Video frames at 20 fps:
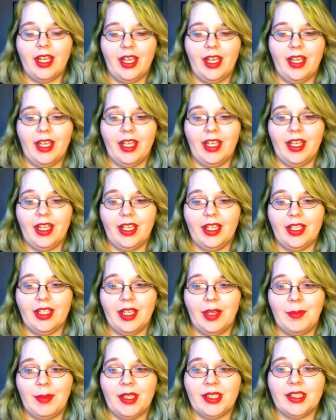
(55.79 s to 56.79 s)

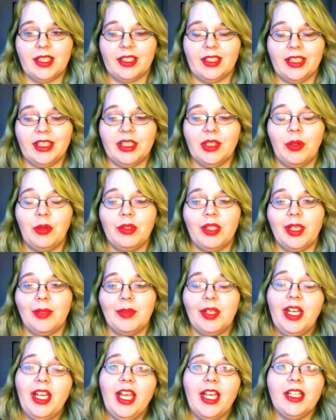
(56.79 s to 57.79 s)
And they basically told
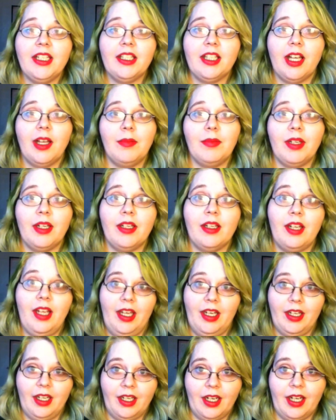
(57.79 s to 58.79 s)
him that he had to come
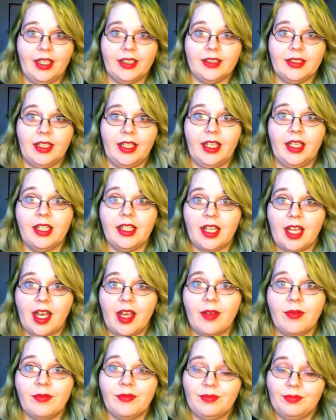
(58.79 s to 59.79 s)
in the next day and to
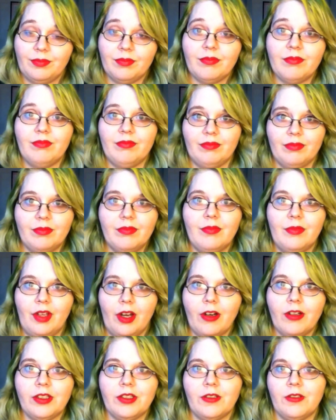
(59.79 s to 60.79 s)
have
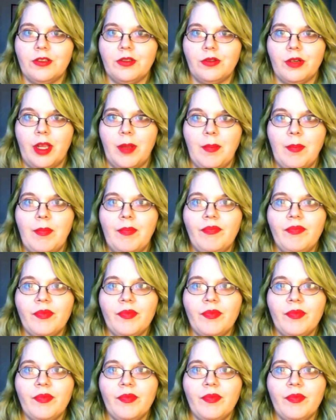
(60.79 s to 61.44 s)
heart surgery.